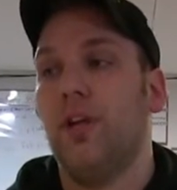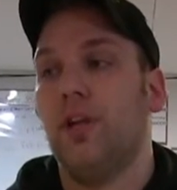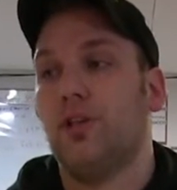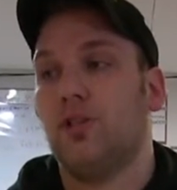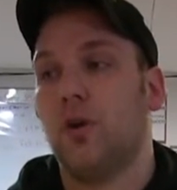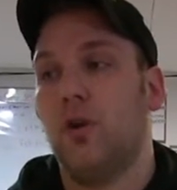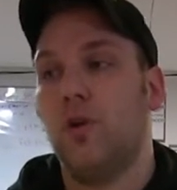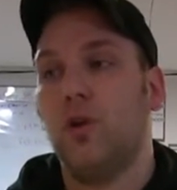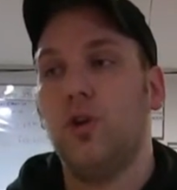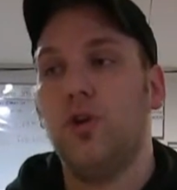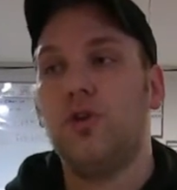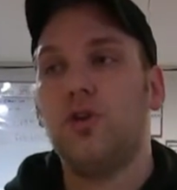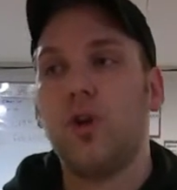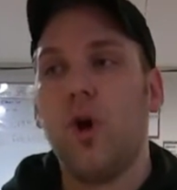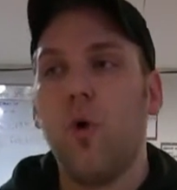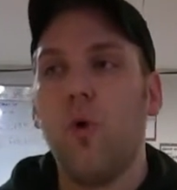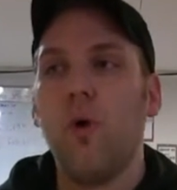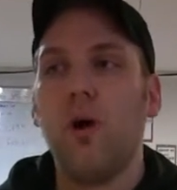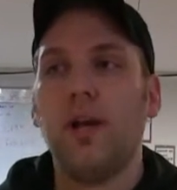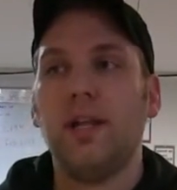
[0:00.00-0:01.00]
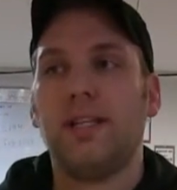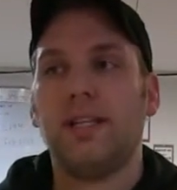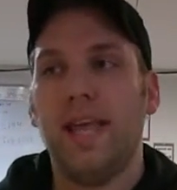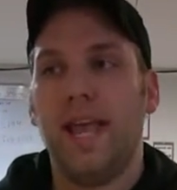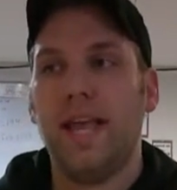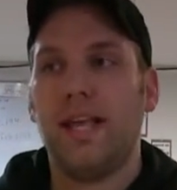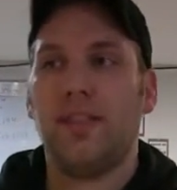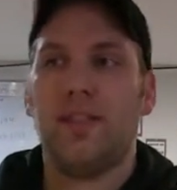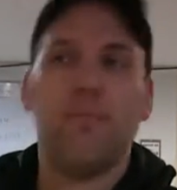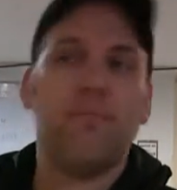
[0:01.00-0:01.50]
So you don't want to
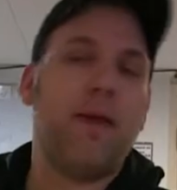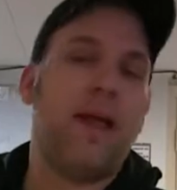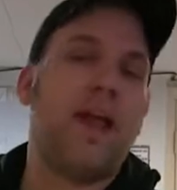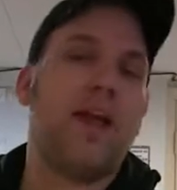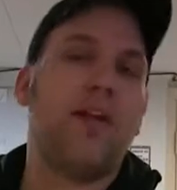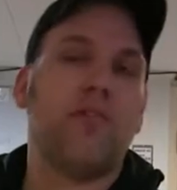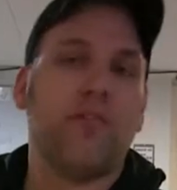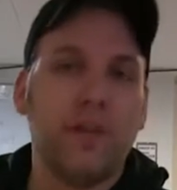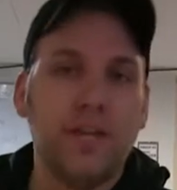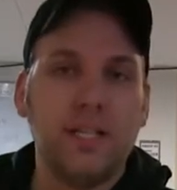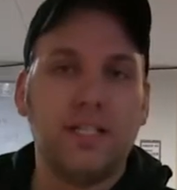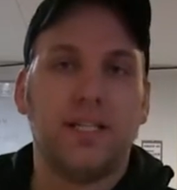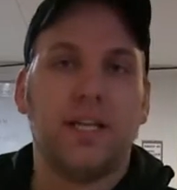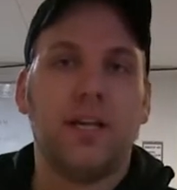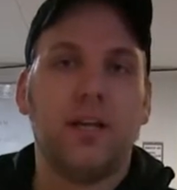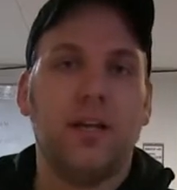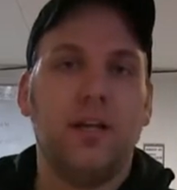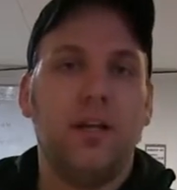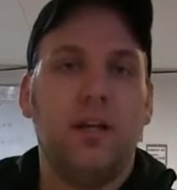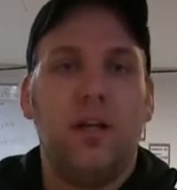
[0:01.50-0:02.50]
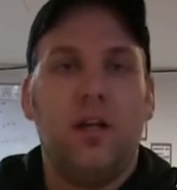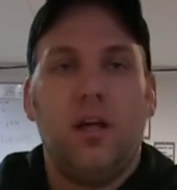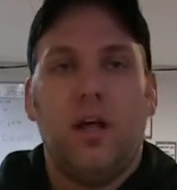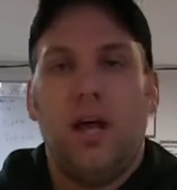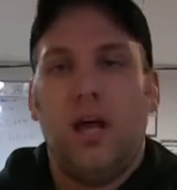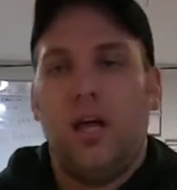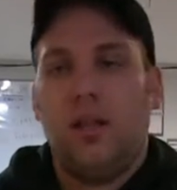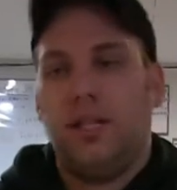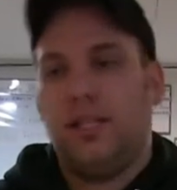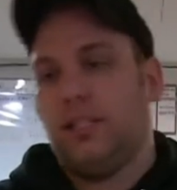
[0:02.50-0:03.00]
take the main reason,
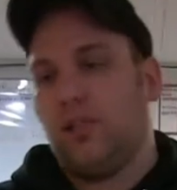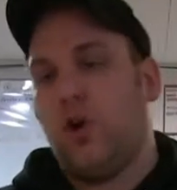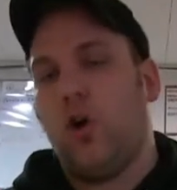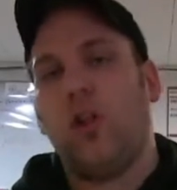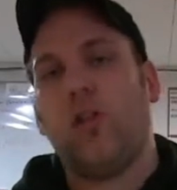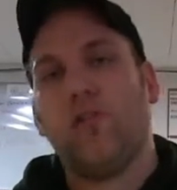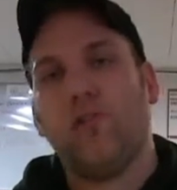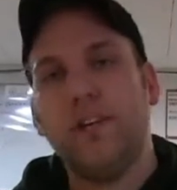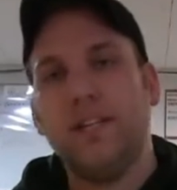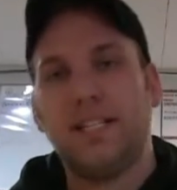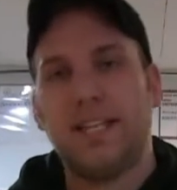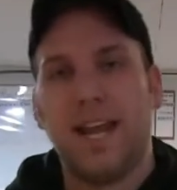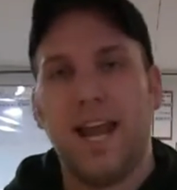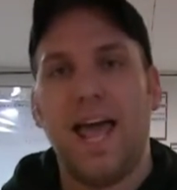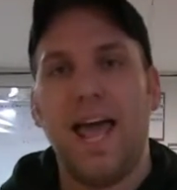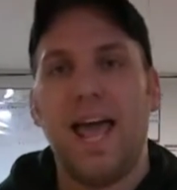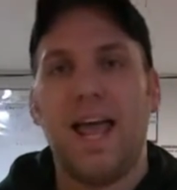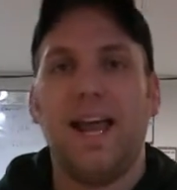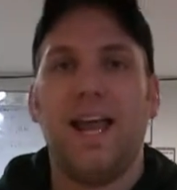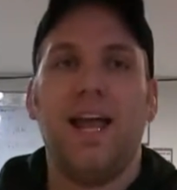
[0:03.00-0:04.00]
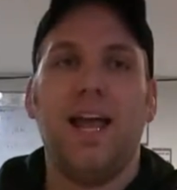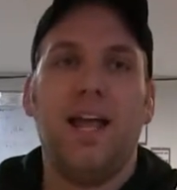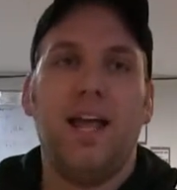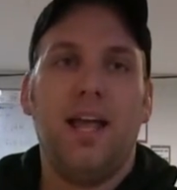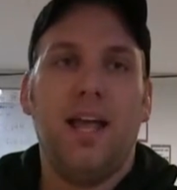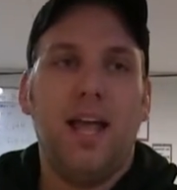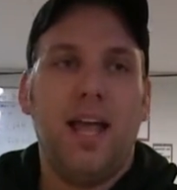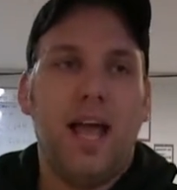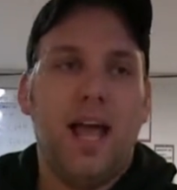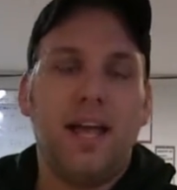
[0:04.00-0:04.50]
let's call it reason A,
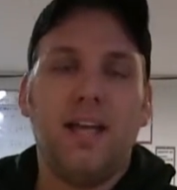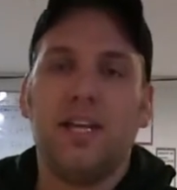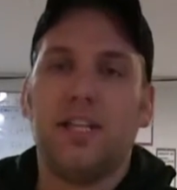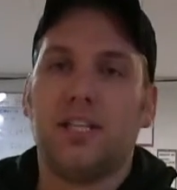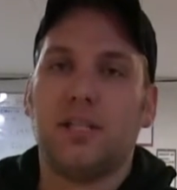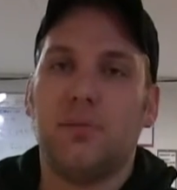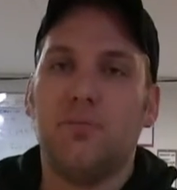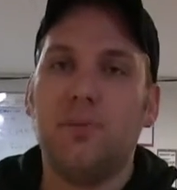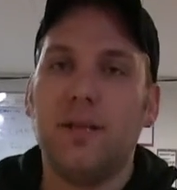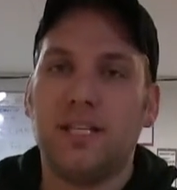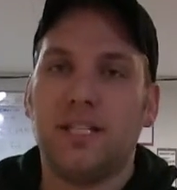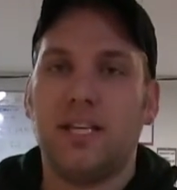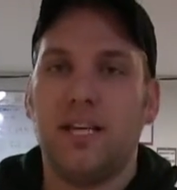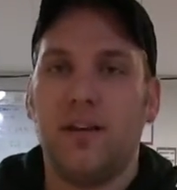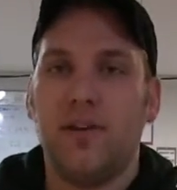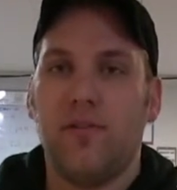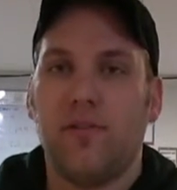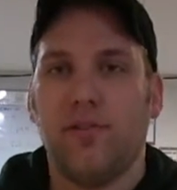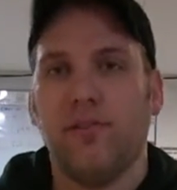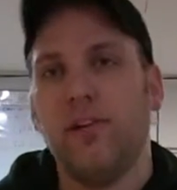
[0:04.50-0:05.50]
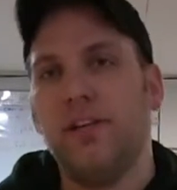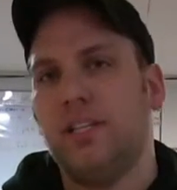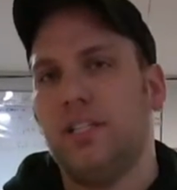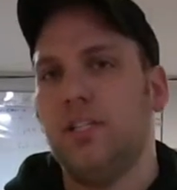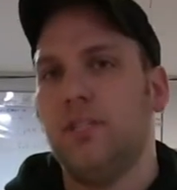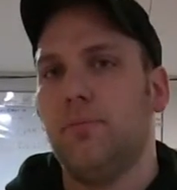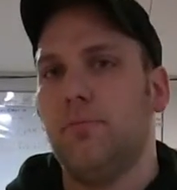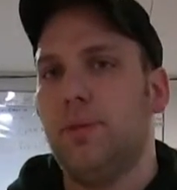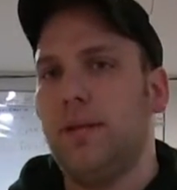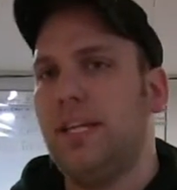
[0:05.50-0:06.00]
and dismiss it for
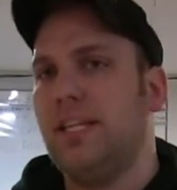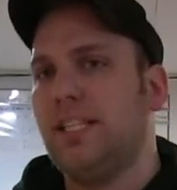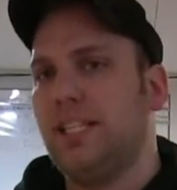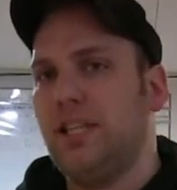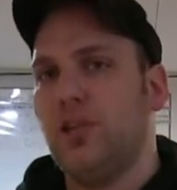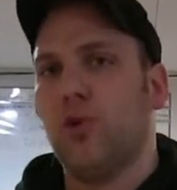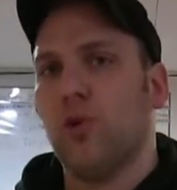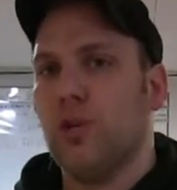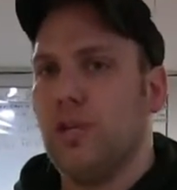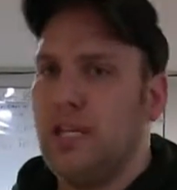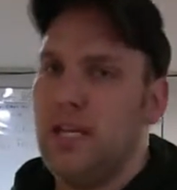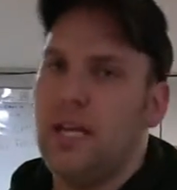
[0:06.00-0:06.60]
reasons B, C, or